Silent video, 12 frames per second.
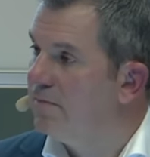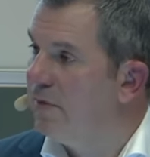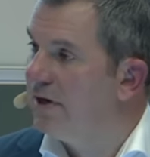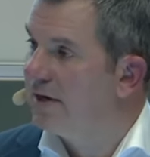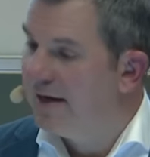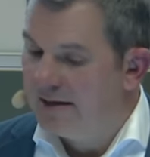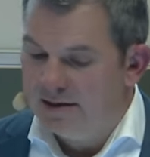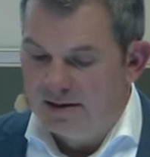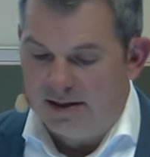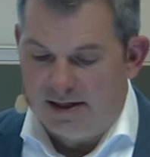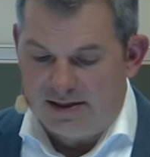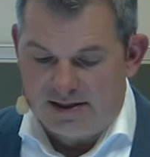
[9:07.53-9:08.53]
but again,
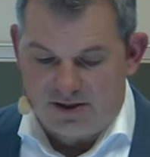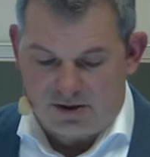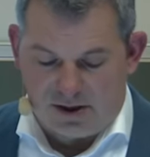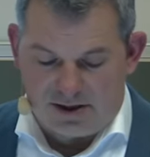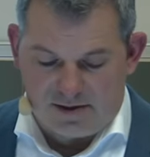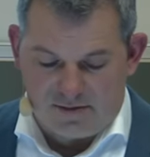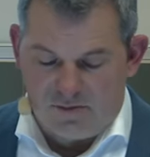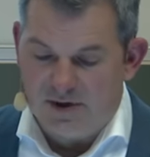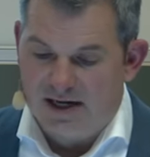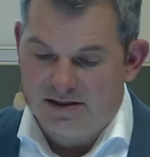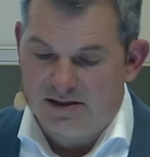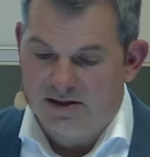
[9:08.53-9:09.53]
in this study,
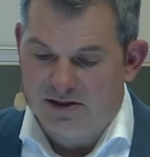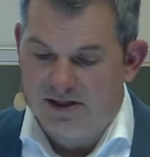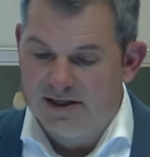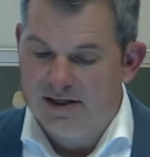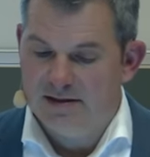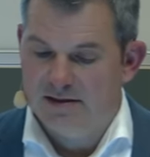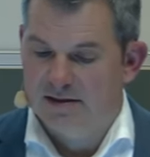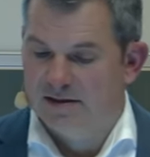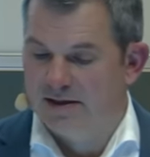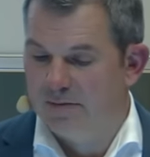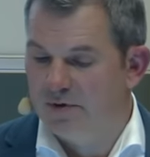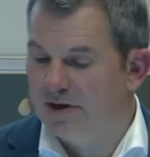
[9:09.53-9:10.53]
we actually see
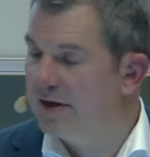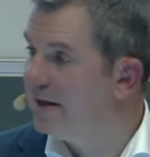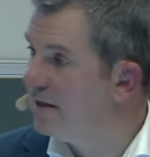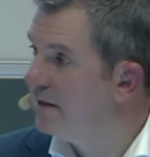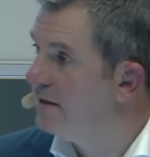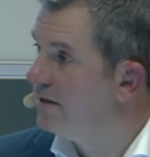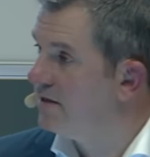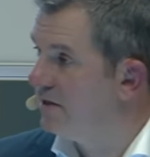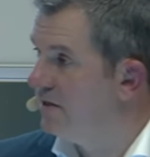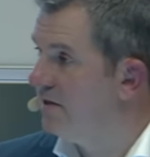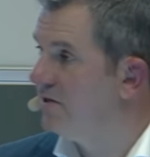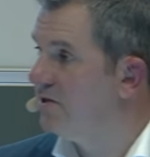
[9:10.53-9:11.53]
that we get
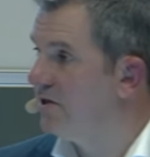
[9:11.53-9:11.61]
statistically